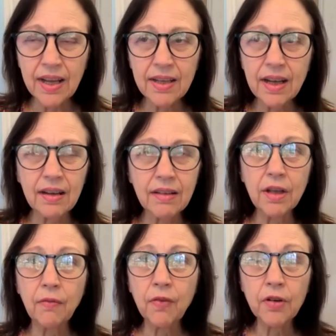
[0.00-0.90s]

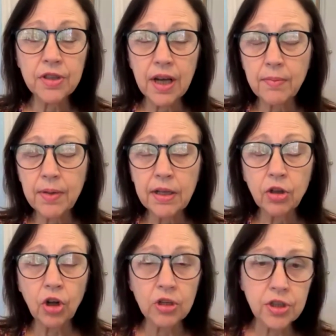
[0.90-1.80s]
And the first
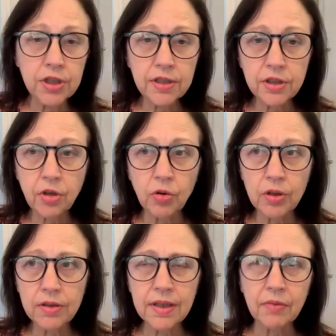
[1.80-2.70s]
time he launched
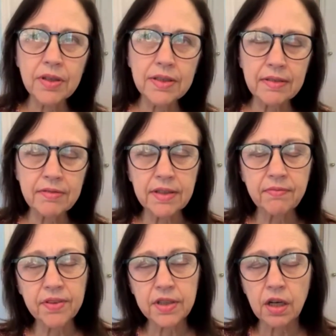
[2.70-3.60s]
his course, I want to
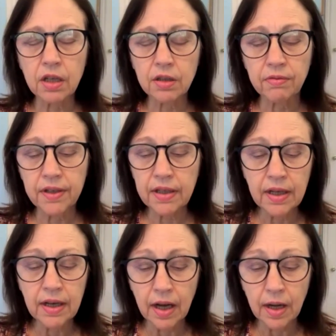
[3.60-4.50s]
say it was in
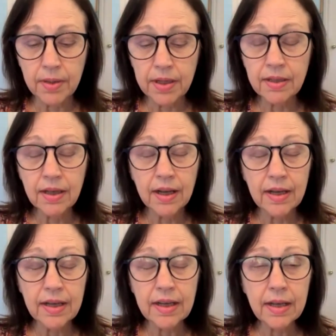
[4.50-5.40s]
photography. I
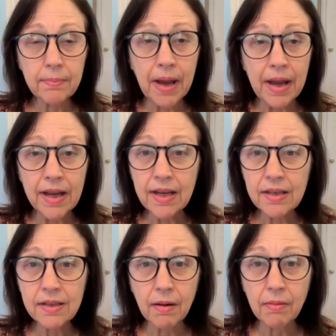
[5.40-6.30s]
mean, he
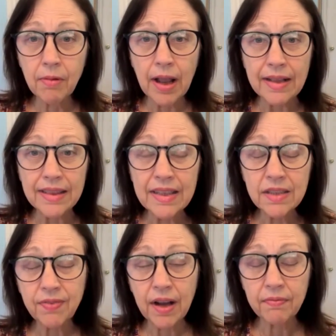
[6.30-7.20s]
made
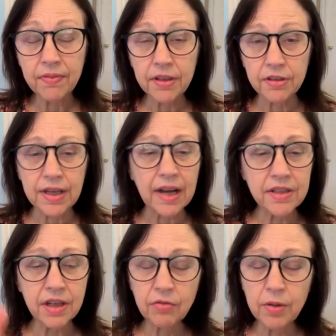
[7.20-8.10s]
at least 5
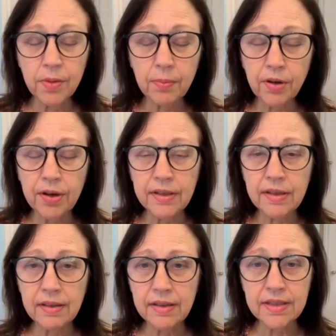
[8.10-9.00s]
figures. I don't
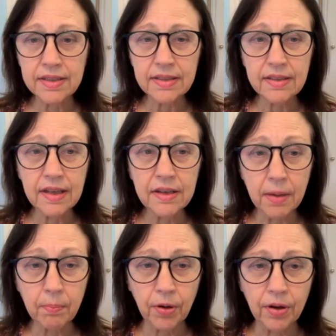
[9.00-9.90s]
remember
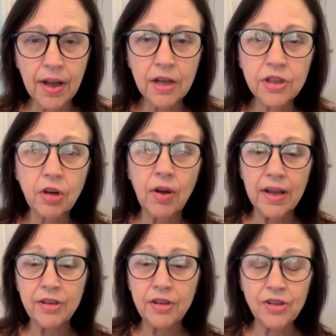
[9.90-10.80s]
the number.
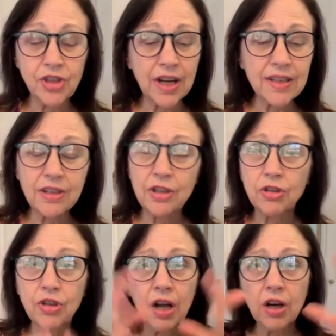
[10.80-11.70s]
So
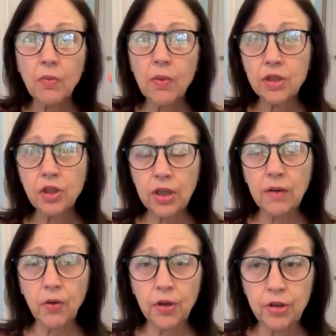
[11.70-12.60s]
just you're not
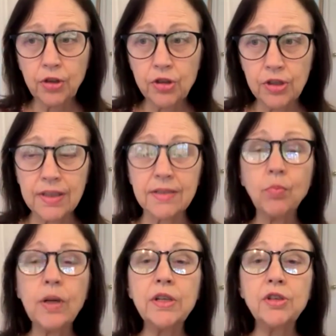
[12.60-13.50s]
always looking for a
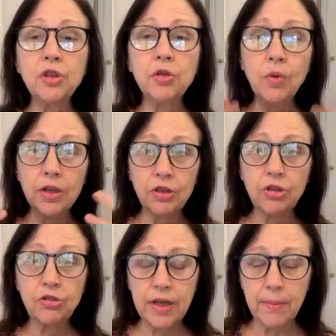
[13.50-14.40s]
huge list. We do
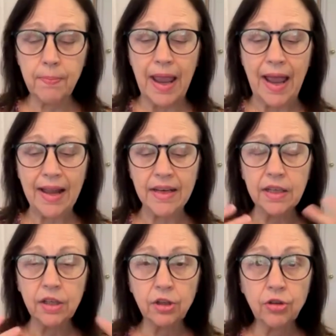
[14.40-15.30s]
want to keep
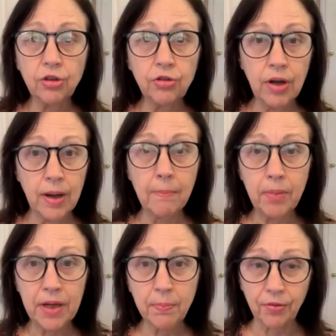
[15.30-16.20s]
adding
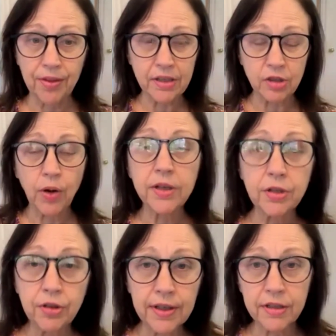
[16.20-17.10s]
new people.
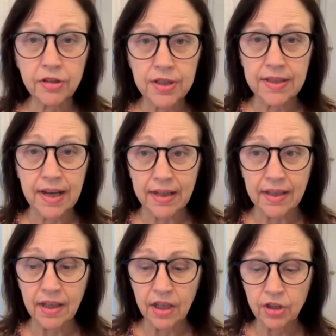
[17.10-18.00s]
That's why you're here
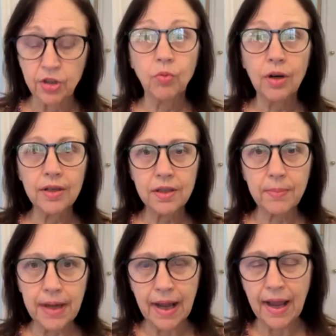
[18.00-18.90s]
today. You
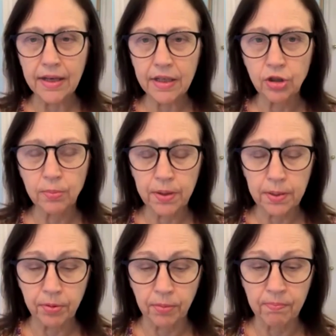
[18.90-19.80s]
want to be
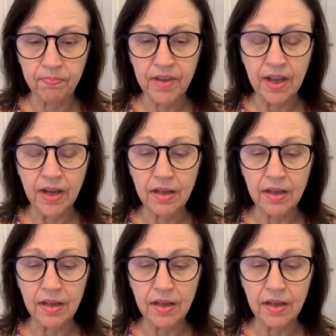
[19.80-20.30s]
adding new people.